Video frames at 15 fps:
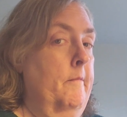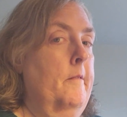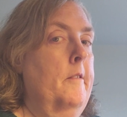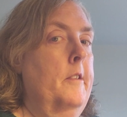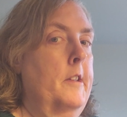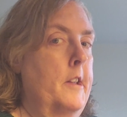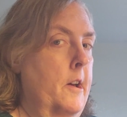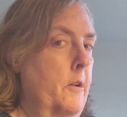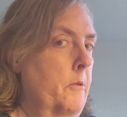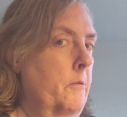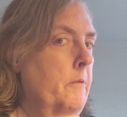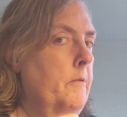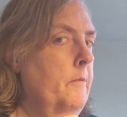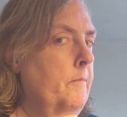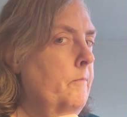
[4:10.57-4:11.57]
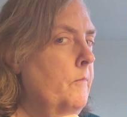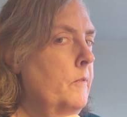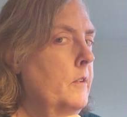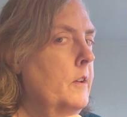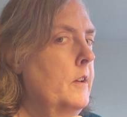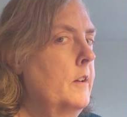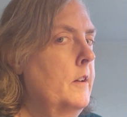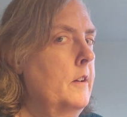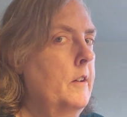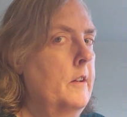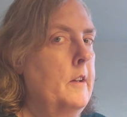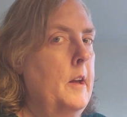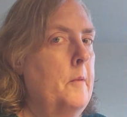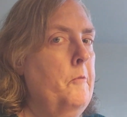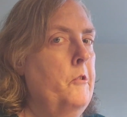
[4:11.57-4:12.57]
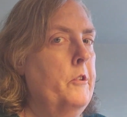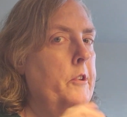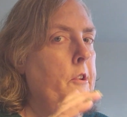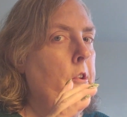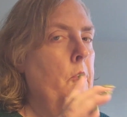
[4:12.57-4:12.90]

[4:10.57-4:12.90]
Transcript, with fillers: so I'm just